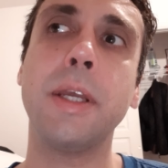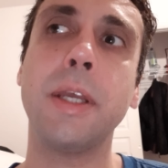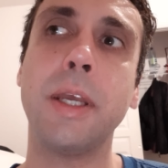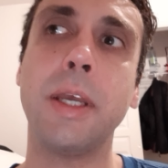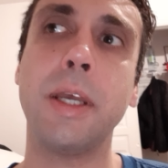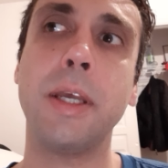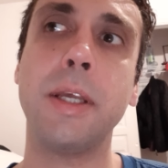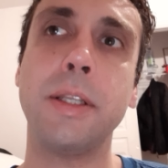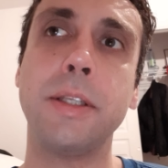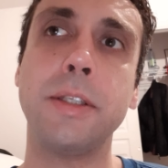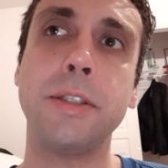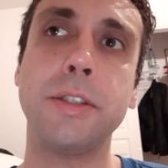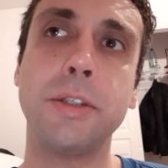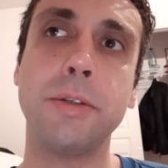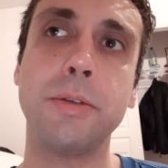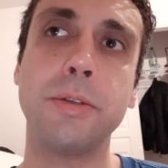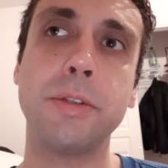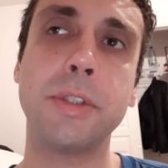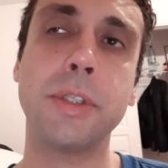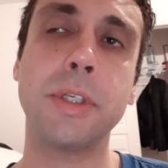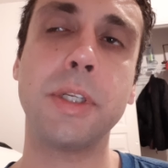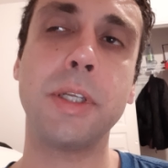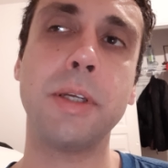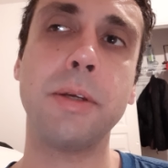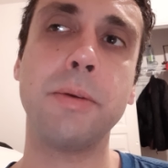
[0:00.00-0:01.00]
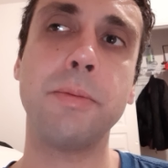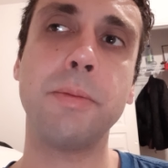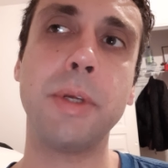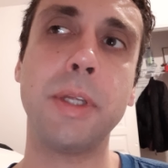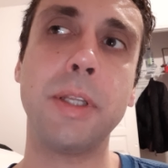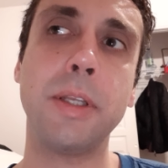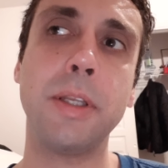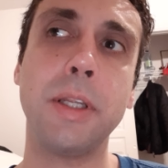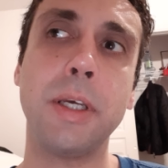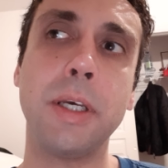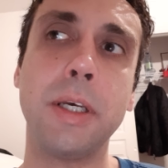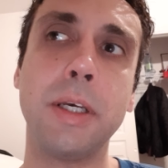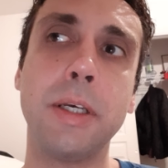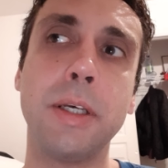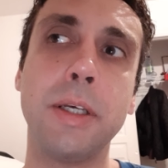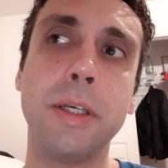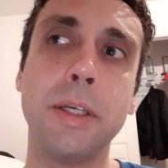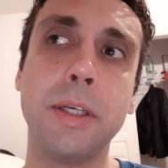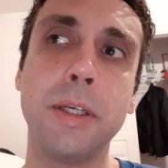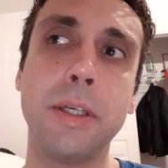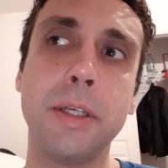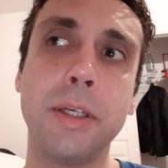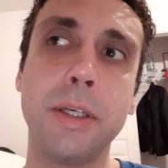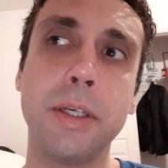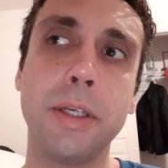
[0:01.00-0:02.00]
and Jerusalem, and uh,
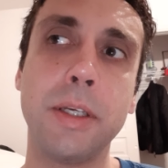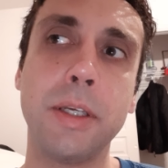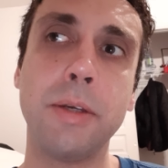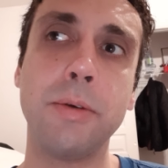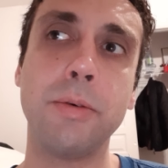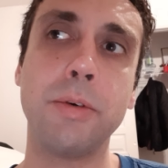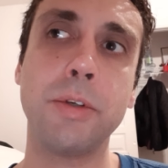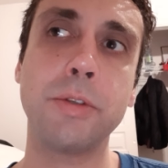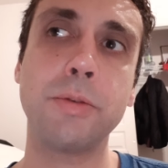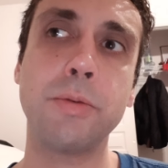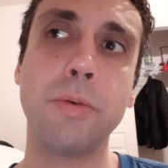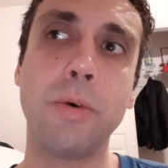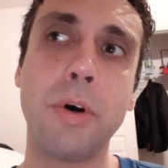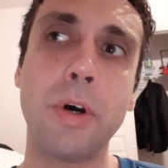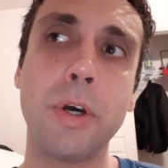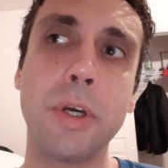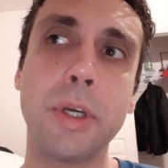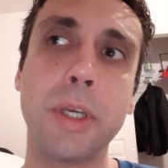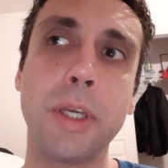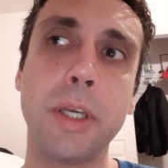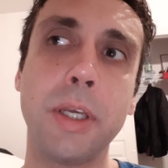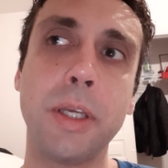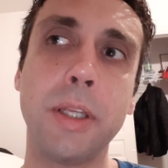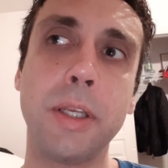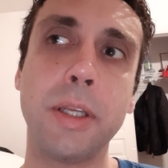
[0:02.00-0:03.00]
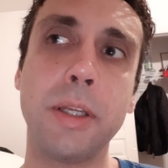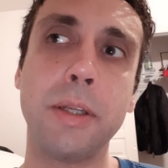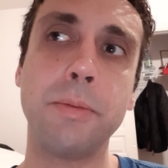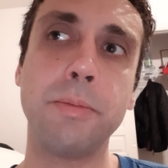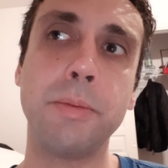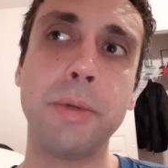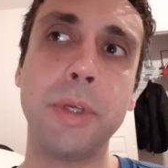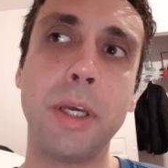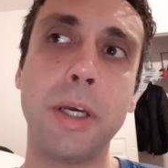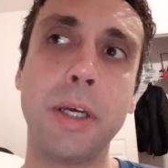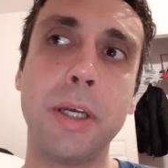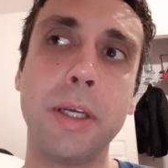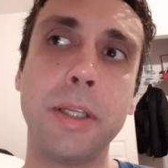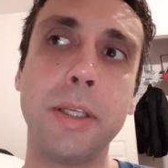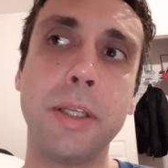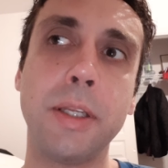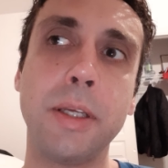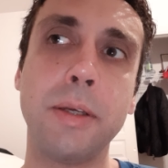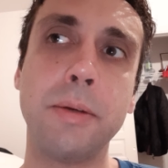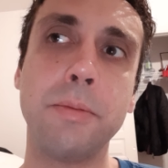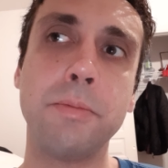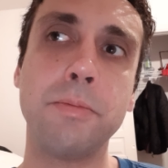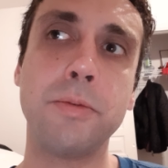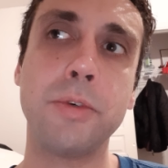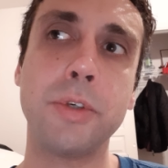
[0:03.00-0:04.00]
he was walking, and behind
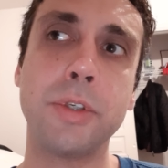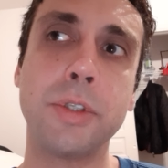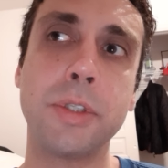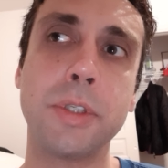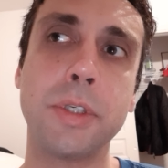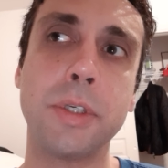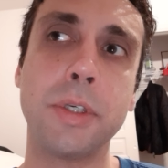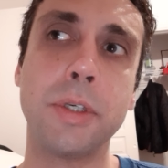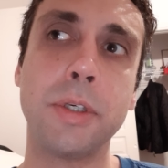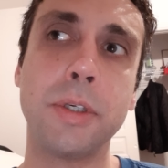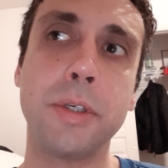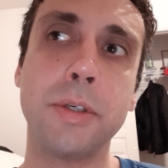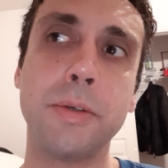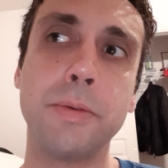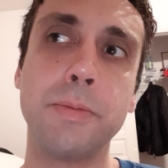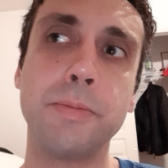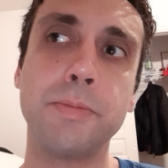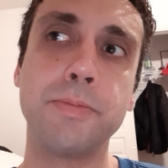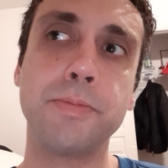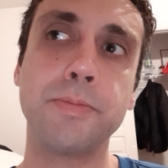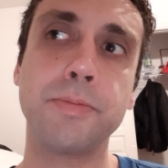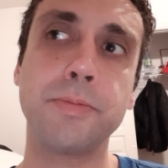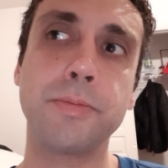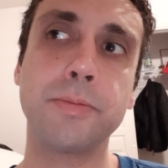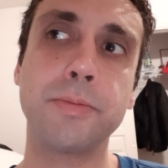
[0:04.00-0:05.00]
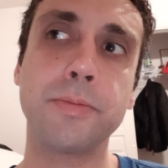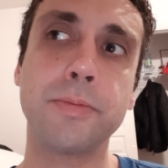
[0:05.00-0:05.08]
him was um,